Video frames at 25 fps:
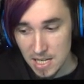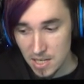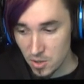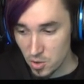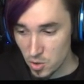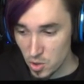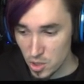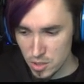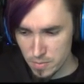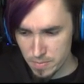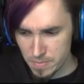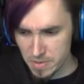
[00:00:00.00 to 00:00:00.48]

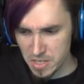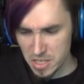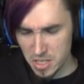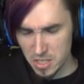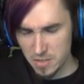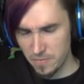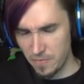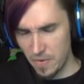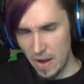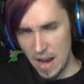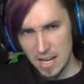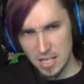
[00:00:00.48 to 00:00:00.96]
Christmas
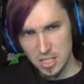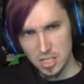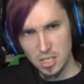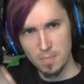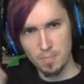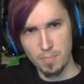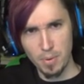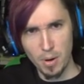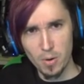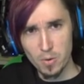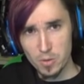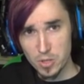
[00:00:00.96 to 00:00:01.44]
is fast
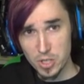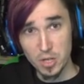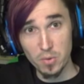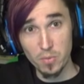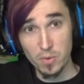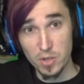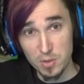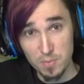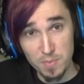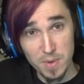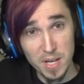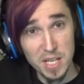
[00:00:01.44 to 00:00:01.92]
approaching,
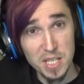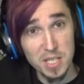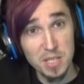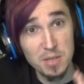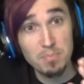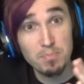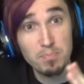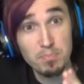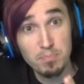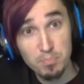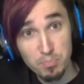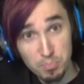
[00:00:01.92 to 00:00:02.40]
which means
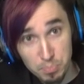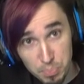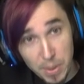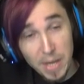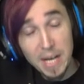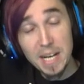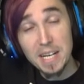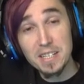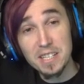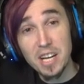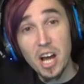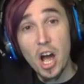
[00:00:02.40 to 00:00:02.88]

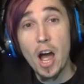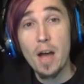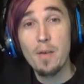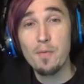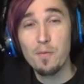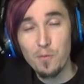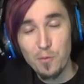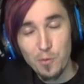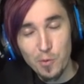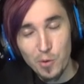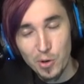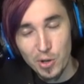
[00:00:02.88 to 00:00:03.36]
break
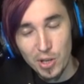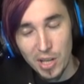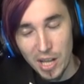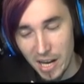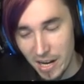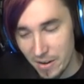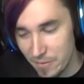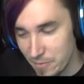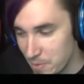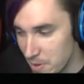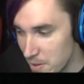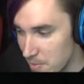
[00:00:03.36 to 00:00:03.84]
time for a
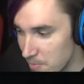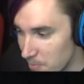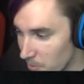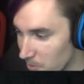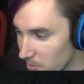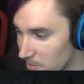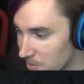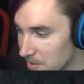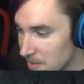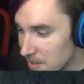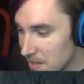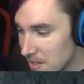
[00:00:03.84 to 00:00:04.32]
lot of
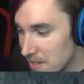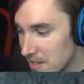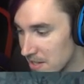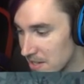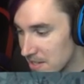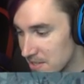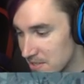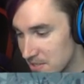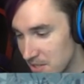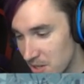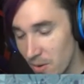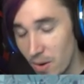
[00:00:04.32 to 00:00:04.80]
people.
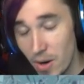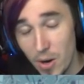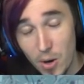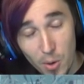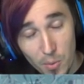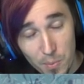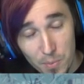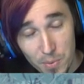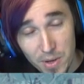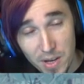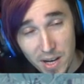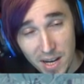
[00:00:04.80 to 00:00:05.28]
So I
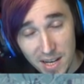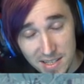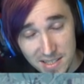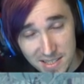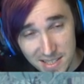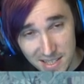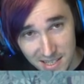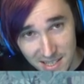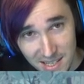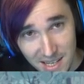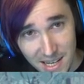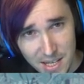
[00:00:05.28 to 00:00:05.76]
hope you guys
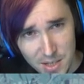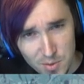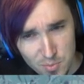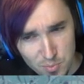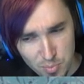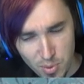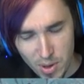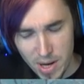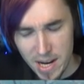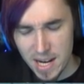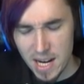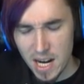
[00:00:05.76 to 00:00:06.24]
get a nice
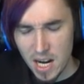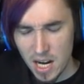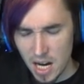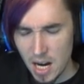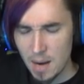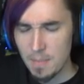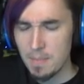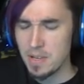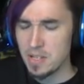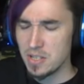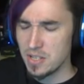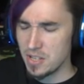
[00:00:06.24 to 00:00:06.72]
break
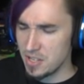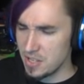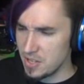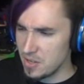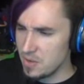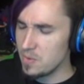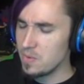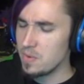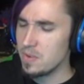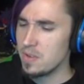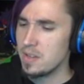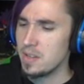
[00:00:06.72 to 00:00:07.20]
coming to
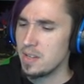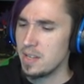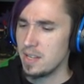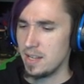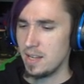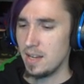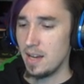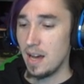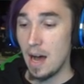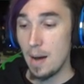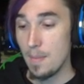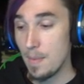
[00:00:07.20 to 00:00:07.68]
you.
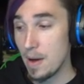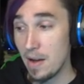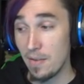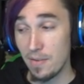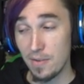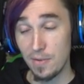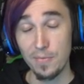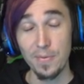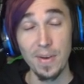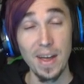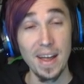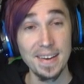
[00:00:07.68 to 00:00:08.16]
I'm
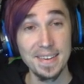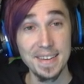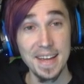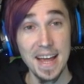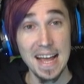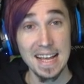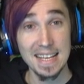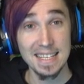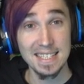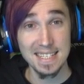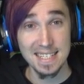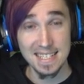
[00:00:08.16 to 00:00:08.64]
having a
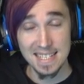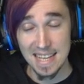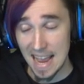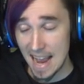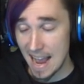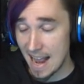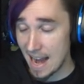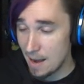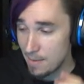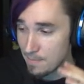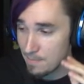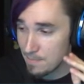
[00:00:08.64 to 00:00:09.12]
fantastic
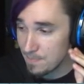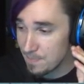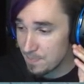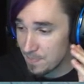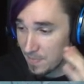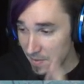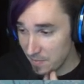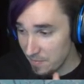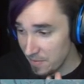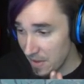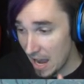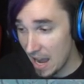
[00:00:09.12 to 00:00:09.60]
day, and I'm
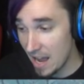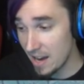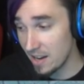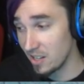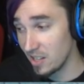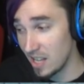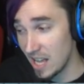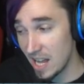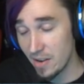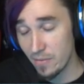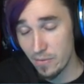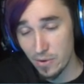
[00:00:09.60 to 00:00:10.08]
I had a
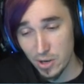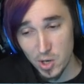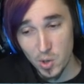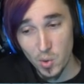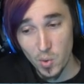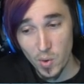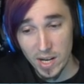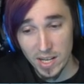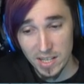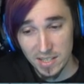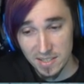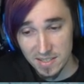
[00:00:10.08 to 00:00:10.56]
lot of
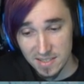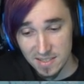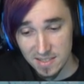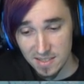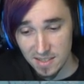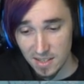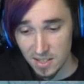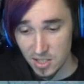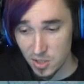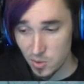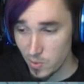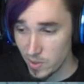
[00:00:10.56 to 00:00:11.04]
requests
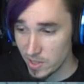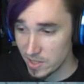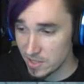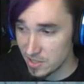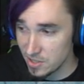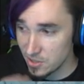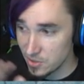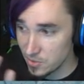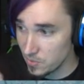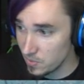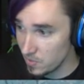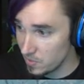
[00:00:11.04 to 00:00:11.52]
on Twitch
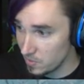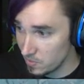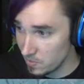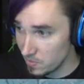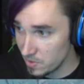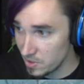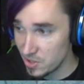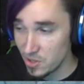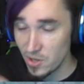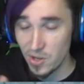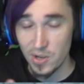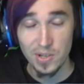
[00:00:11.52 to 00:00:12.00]
to
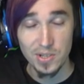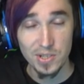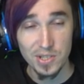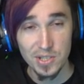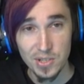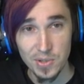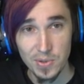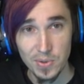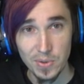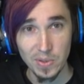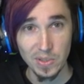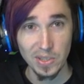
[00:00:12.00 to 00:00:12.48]
return
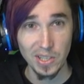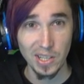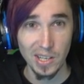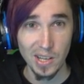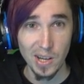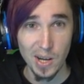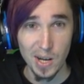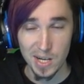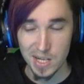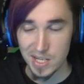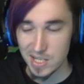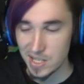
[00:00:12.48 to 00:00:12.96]
to the
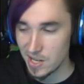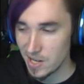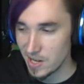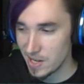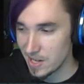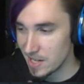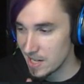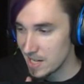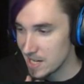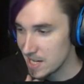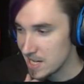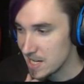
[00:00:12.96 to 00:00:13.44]
Long
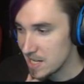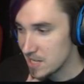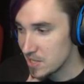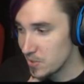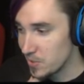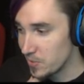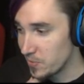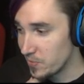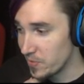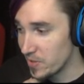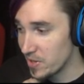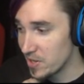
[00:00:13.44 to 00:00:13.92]
Dark
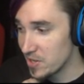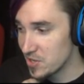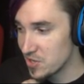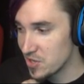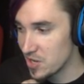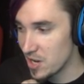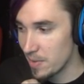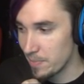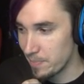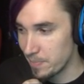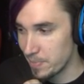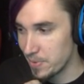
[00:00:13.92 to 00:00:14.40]
to finish
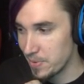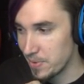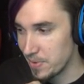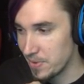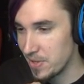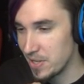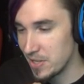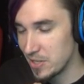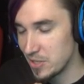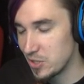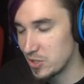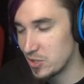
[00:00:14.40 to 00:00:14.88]
up
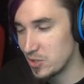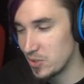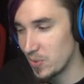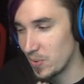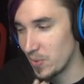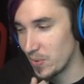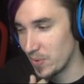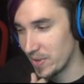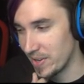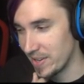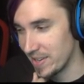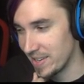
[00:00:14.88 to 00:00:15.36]
this
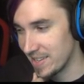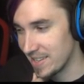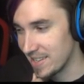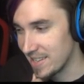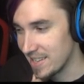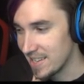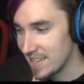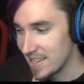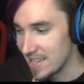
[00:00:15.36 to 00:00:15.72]
story